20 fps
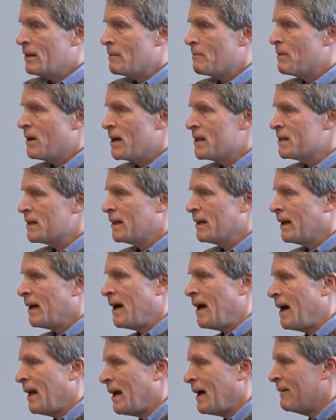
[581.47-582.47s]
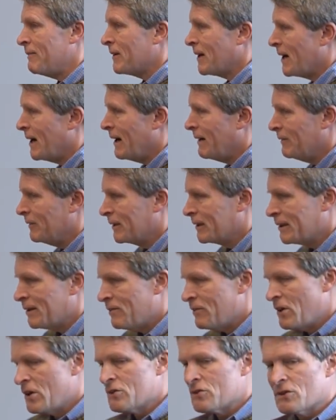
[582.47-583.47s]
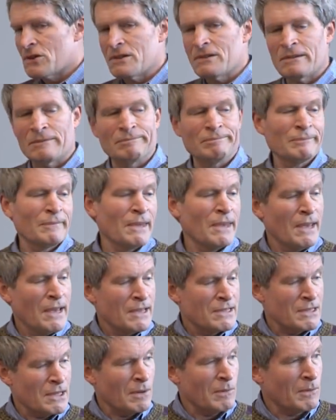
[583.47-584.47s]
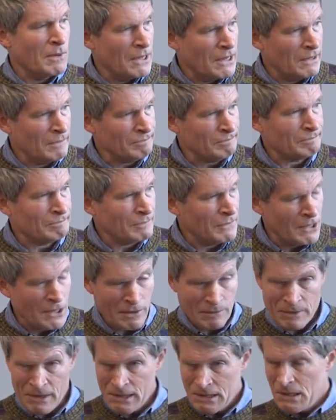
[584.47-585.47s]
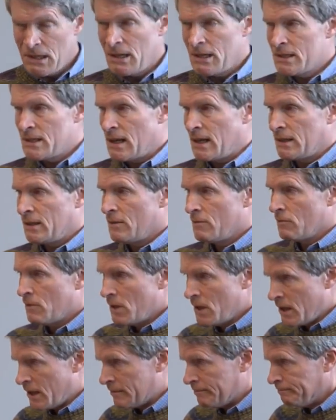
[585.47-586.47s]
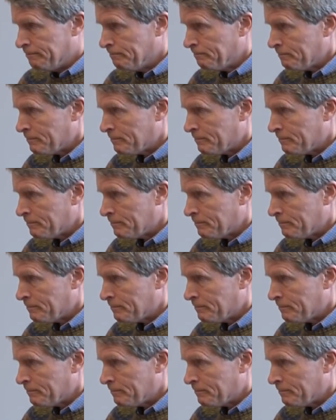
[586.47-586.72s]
The president can't have a conflict of interest. And so, well, no, that's not exactly right.